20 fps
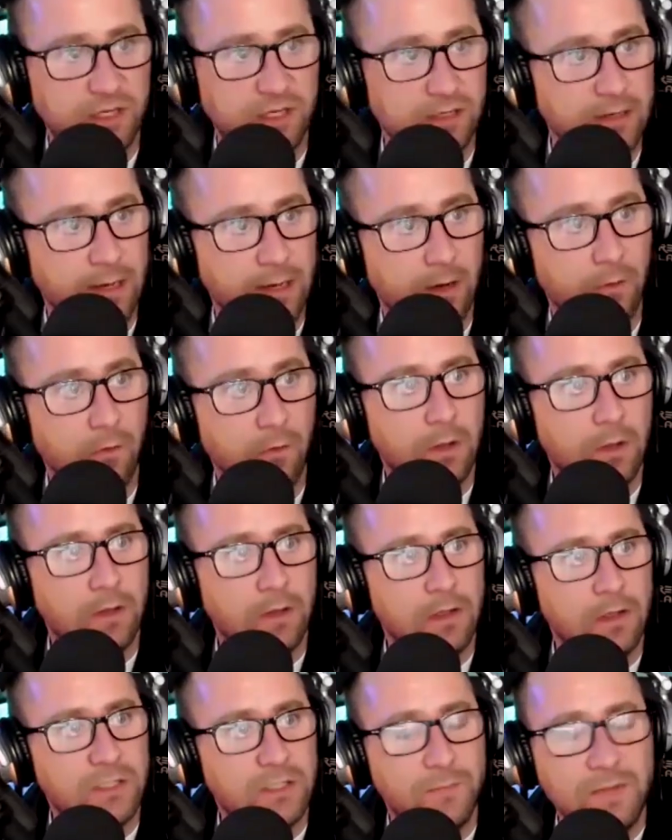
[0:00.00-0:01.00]
feed now
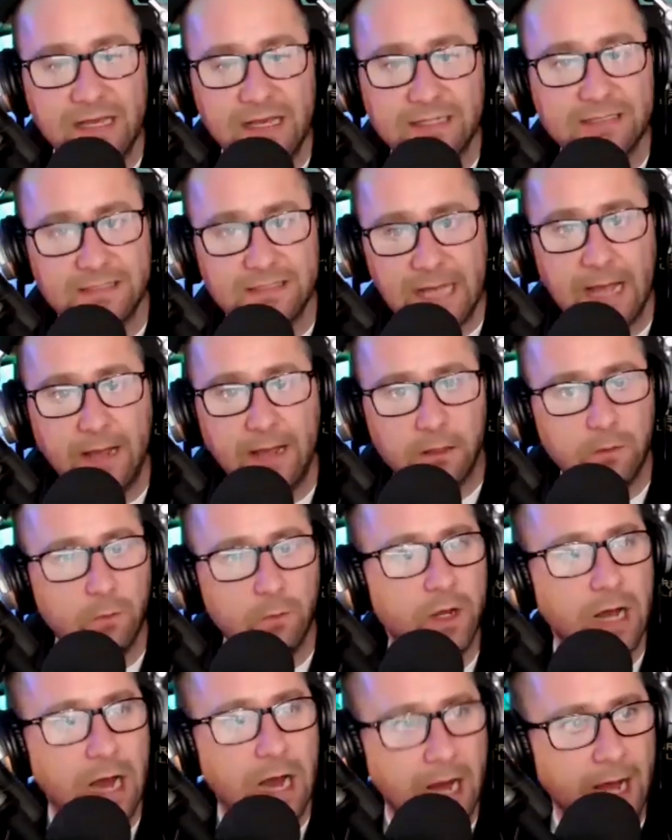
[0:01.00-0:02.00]
to be exactly
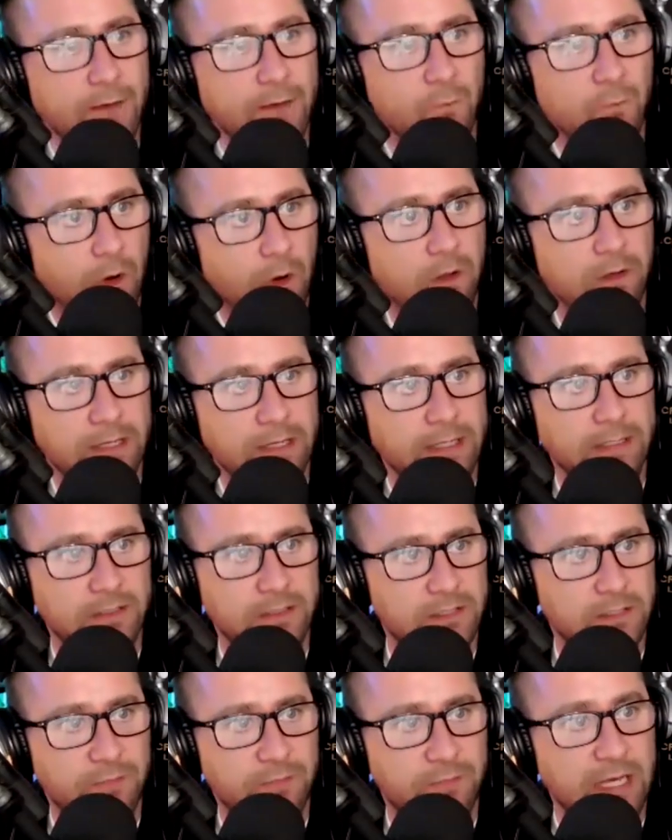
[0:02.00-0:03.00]
what I want
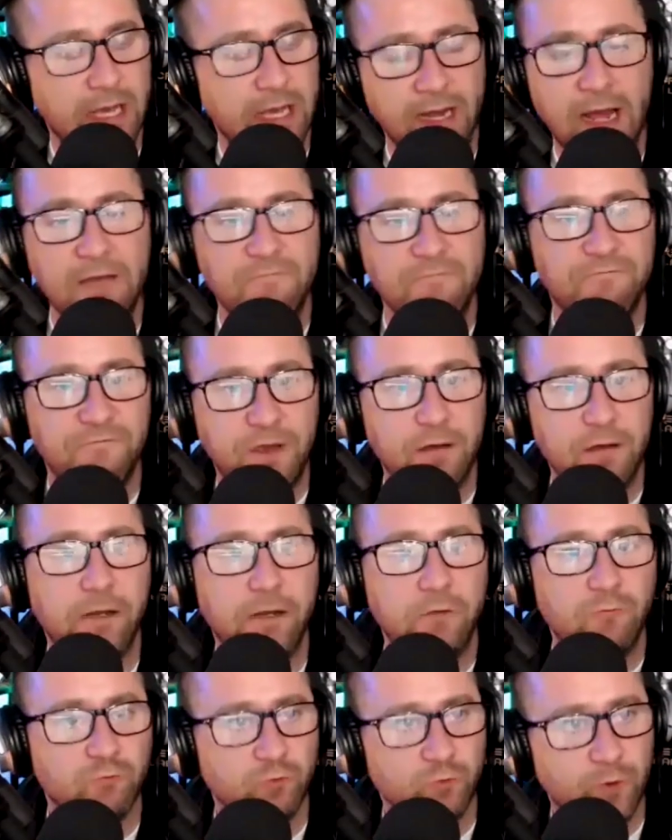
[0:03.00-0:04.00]
it to be. And I
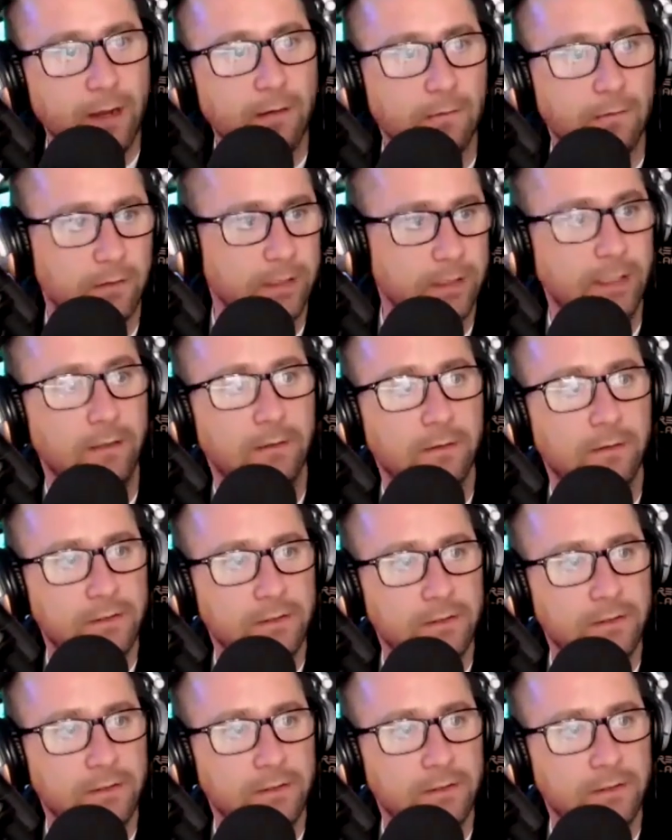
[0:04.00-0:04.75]
very rarely